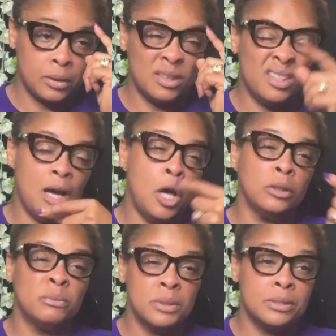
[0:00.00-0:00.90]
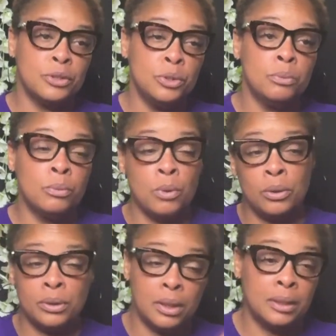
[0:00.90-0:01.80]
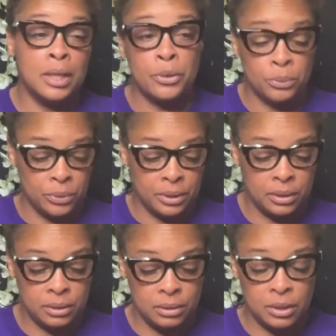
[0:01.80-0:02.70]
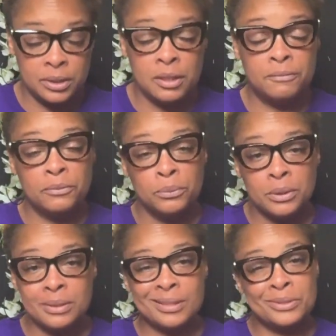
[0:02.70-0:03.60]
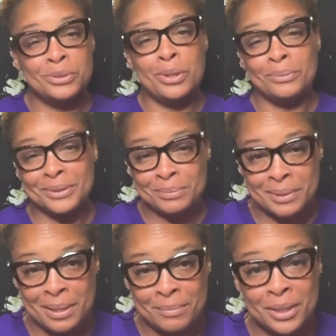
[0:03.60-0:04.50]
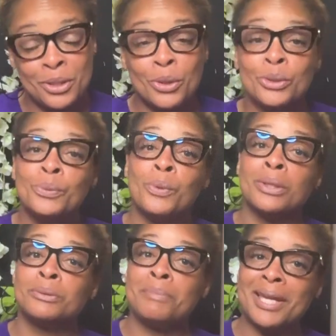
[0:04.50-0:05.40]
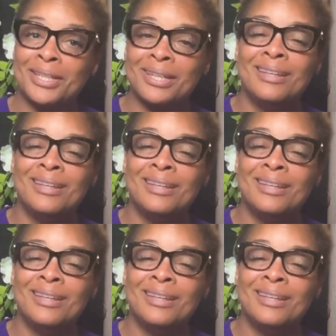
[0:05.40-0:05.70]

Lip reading: the only reason you would want another one or a different one is because you don't want to spend that money or you want to make